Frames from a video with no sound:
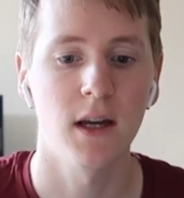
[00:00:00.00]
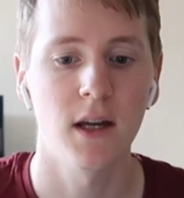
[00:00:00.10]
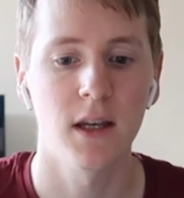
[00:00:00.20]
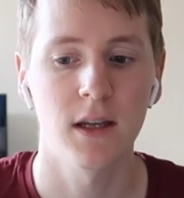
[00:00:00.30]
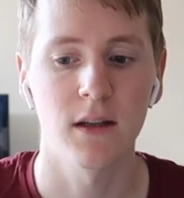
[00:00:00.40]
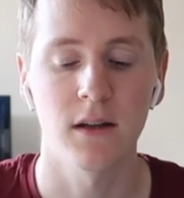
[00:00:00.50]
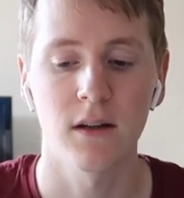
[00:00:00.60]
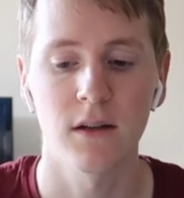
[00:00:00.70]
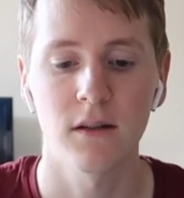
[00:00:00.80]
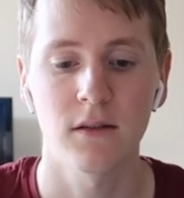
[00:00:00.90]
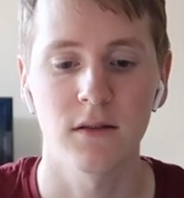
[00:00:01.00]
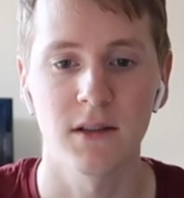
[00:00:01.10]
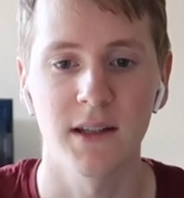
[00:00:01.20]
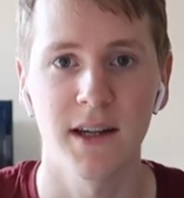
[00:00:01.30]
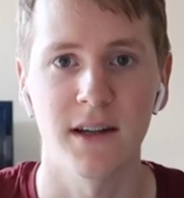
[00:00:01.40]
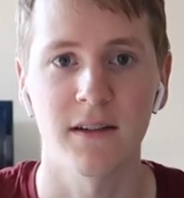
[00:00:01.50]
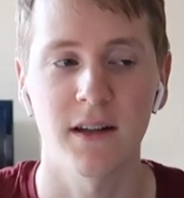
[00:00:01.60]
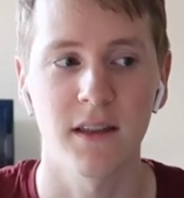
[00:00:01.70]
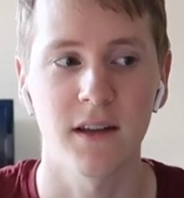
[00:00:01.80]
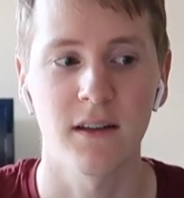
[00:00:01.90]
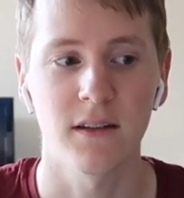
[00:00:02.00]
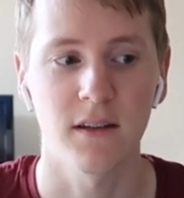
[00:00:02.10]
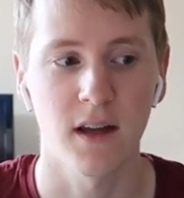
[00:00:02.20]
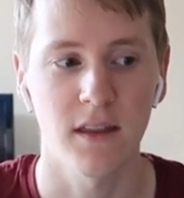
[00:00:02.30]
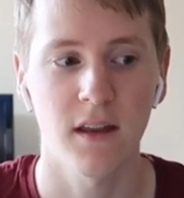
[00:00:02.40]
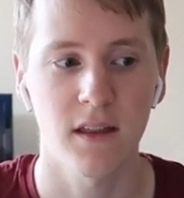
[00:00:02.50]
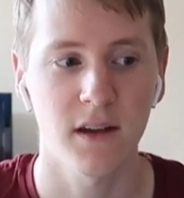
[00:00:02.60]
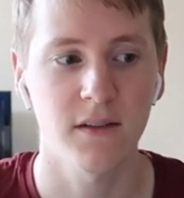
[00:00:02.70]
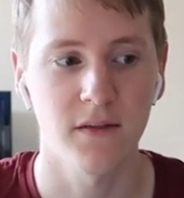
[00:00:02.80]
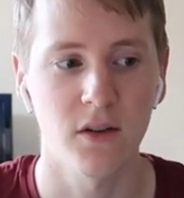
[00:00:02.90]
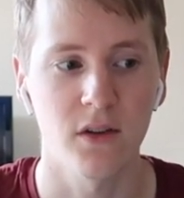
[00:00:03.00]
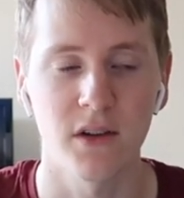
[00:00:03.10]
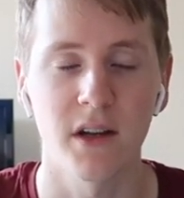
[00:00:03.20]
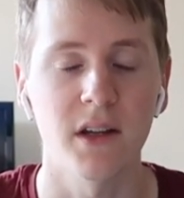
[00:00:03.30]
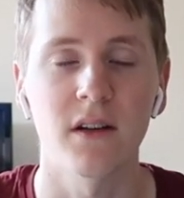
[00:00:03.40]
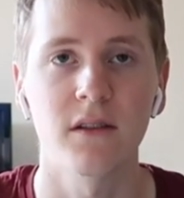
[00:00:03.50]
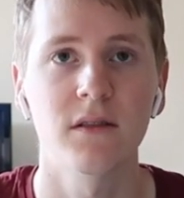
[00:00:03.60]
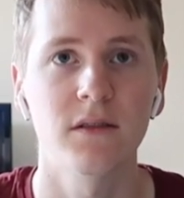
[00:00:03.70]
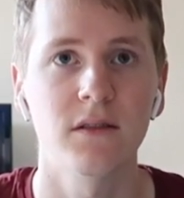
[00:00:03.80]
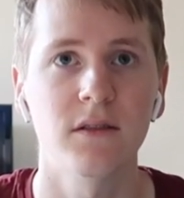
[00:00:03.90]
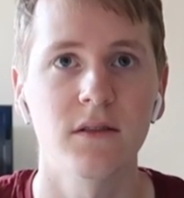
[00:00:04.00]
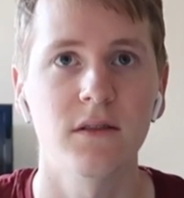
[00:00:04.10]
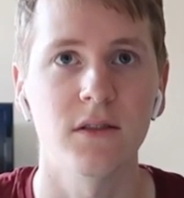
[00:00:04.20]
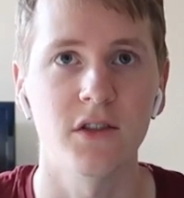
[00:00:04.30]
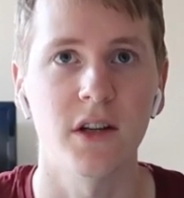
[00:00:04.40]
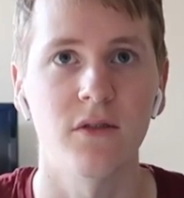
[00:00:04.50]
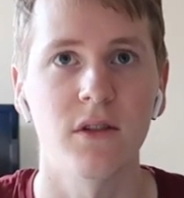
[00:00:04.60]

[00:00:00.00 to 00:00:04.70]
And I think that's a very good idea in general.